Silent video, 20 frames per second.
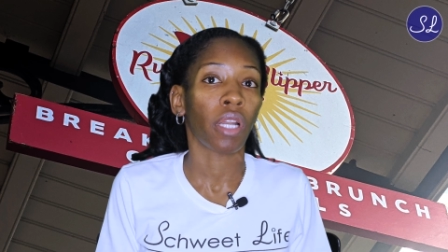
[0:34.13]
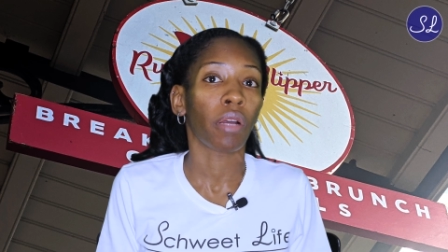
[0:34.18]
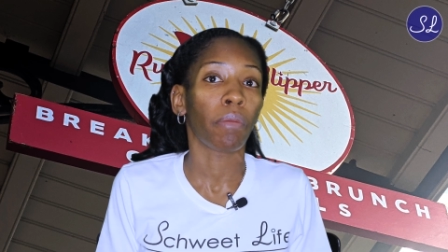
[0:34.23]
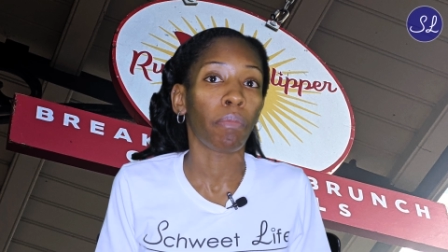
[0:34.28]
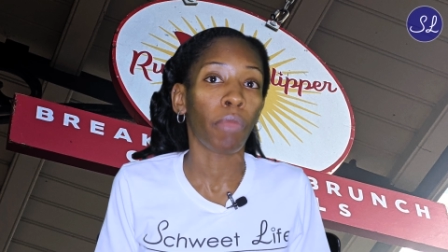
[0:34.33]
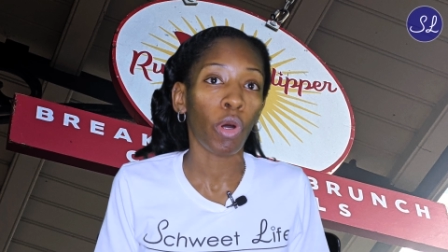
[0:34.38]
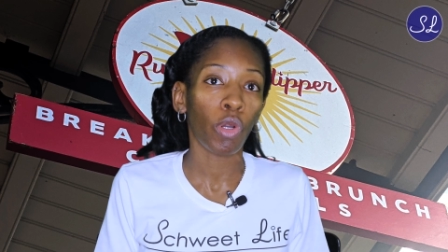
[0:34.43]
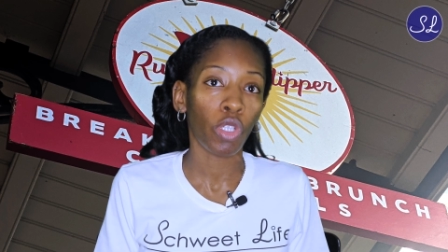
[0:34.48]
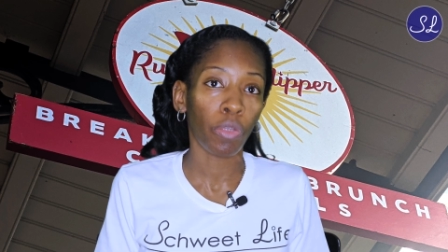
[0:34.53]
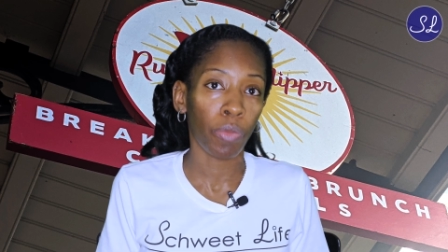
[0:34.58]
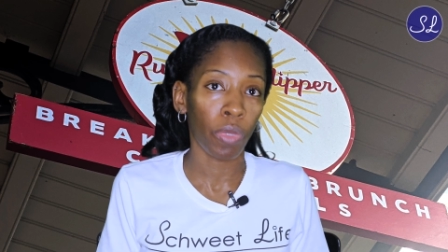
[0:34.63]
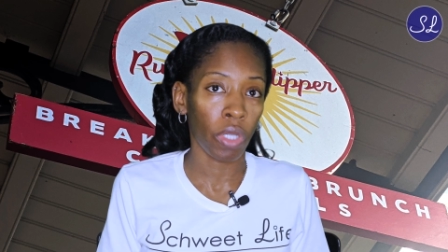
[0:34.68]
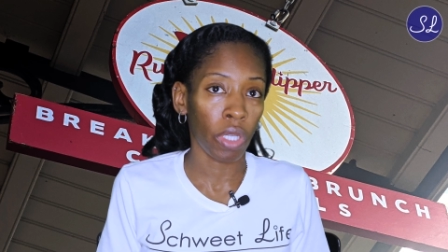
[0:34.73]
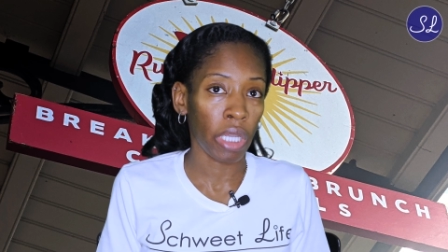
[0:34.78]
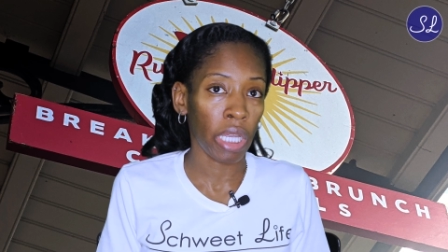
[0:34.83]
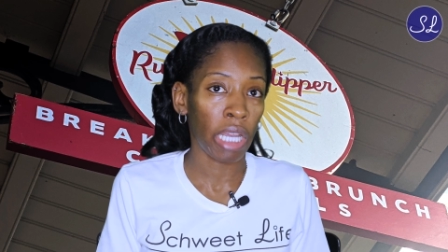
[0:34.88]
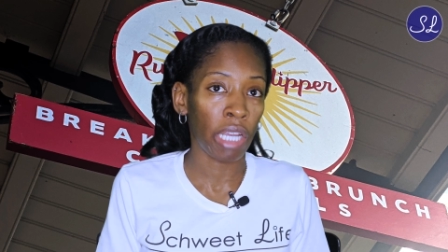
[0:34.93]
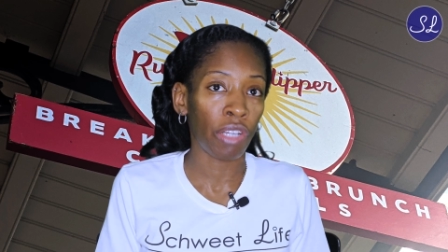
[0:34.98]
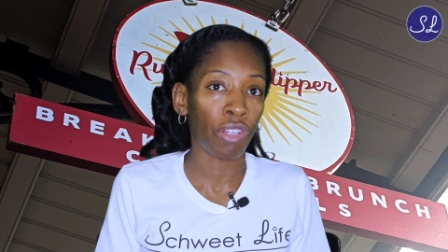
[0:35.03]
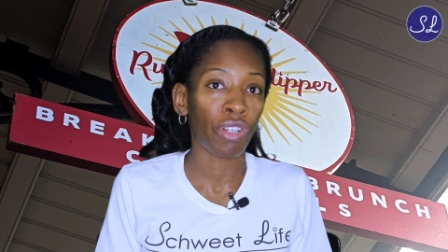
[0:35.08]
on multiple
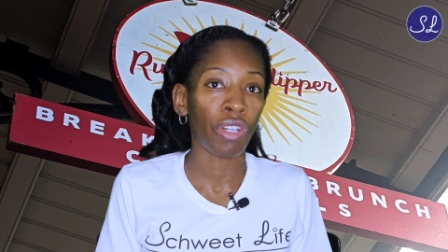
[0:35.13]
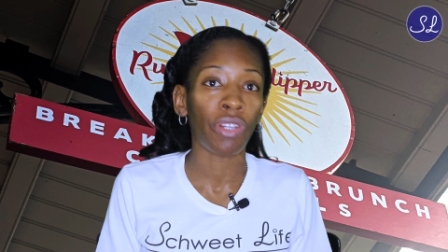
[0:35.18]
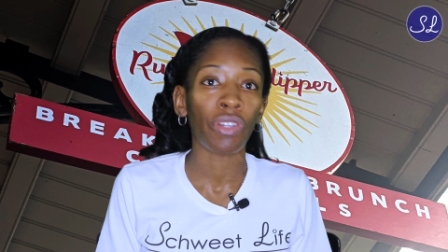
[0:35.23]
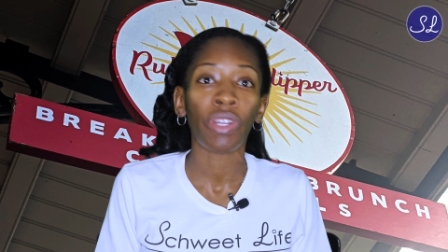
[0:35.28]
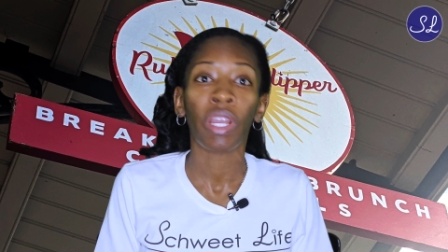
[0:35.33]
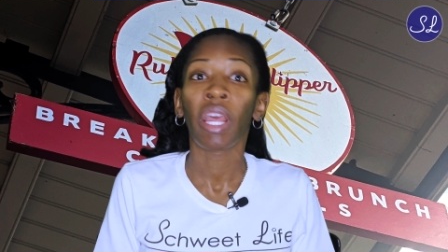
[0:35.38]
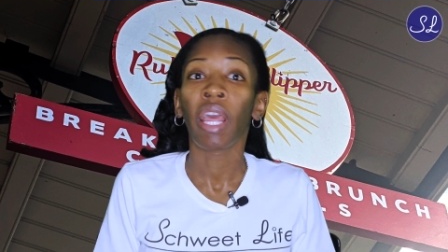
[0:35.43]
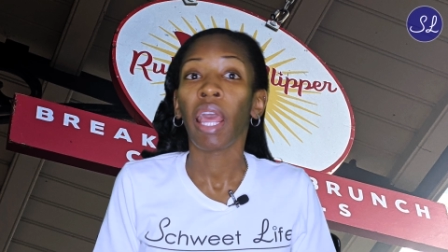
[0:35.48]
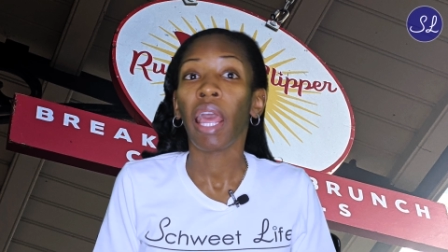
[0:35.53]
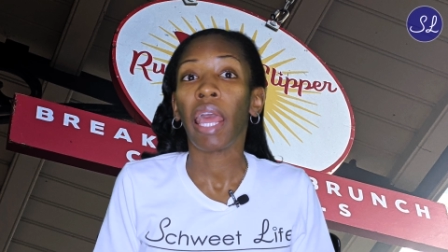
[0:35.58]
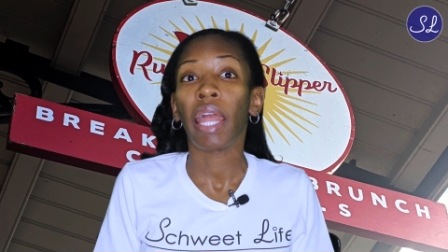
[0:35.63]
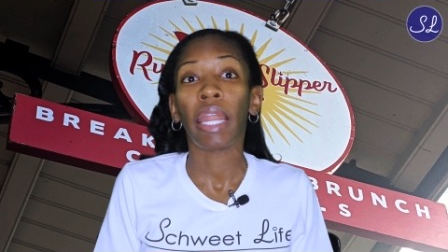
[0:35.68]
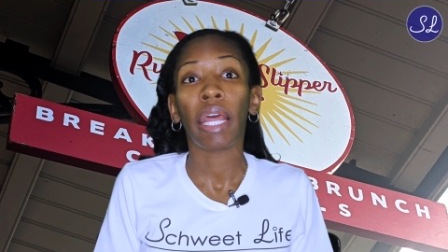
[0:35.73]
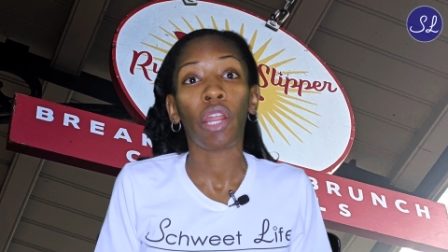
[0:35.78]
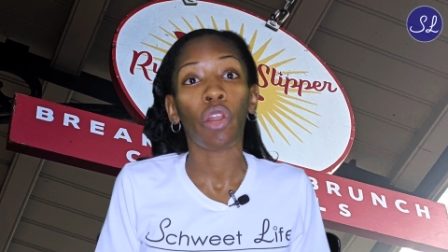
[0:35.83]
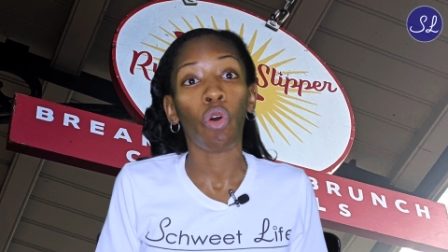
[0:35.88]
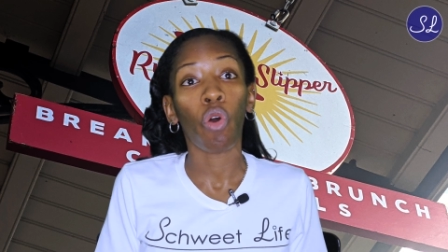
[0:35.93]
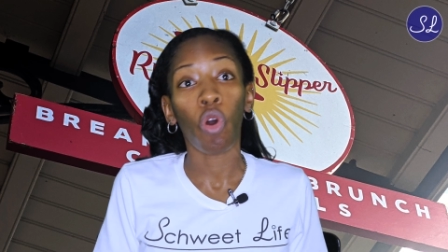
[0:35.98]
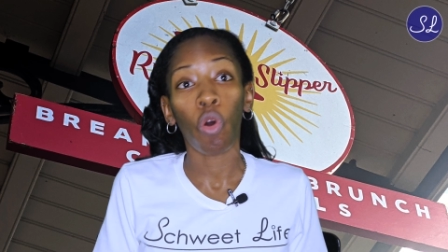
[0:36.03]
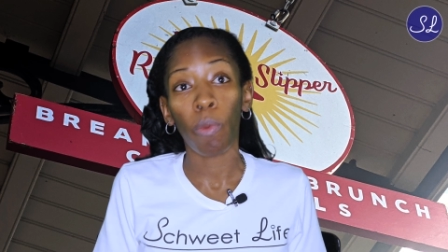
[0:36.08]
occasions, and had
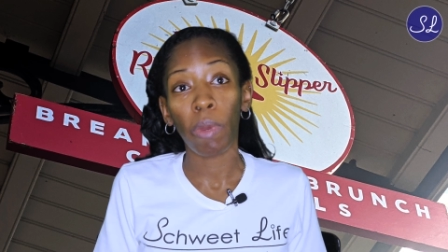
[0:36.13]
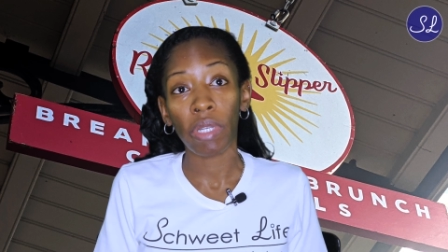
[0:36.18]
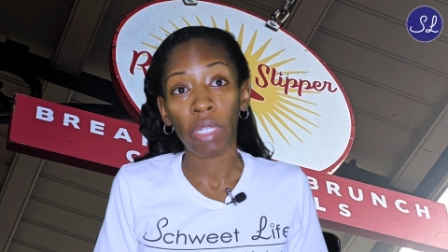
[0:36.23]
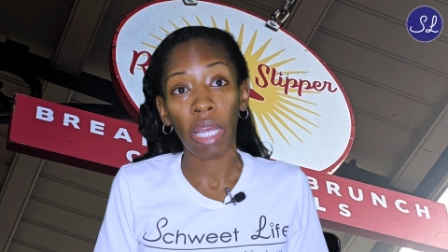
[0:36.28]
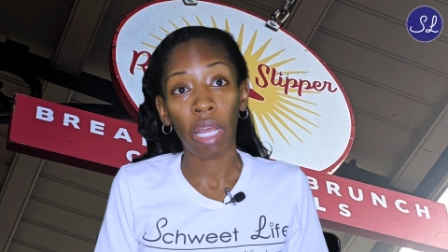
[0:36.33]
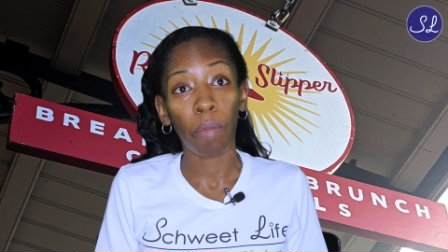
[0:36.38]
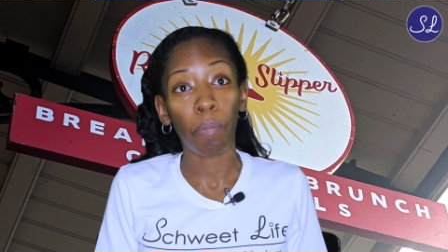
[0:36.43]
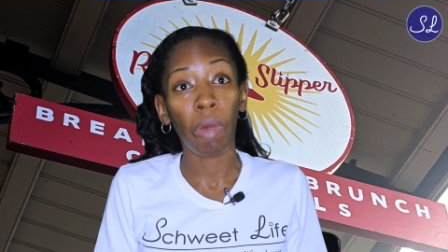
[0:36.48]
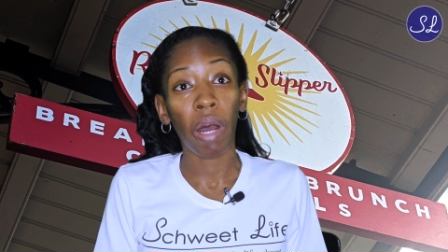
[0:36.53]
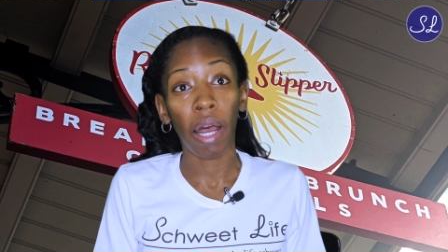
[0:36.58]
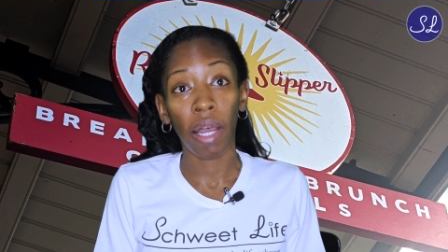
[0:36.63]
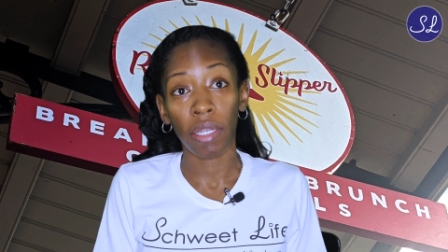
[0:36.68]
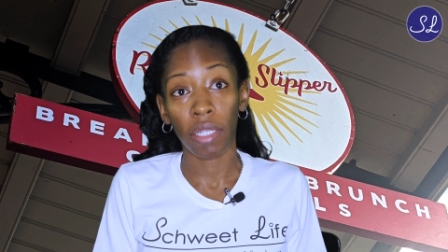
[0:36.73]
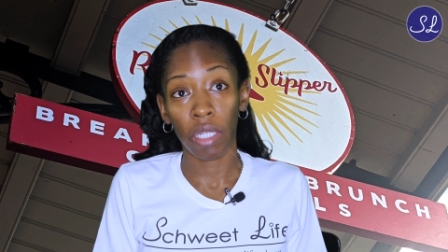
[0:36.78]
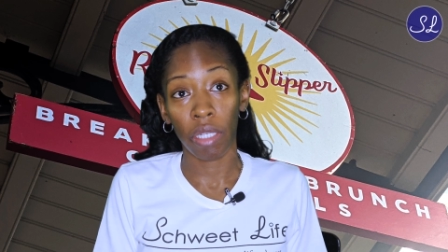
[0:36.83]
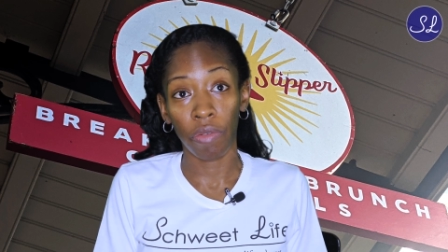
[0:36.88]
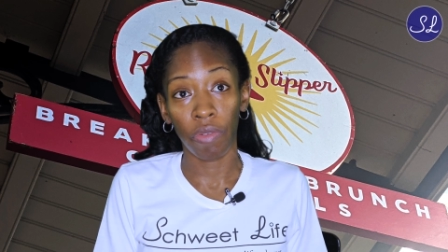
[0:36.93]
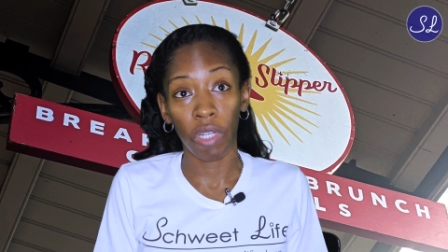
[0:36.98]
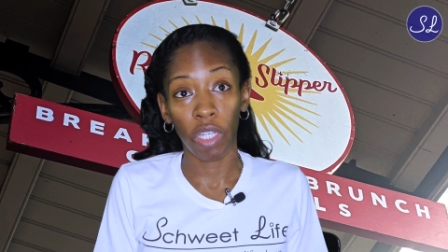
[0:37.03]
always had positive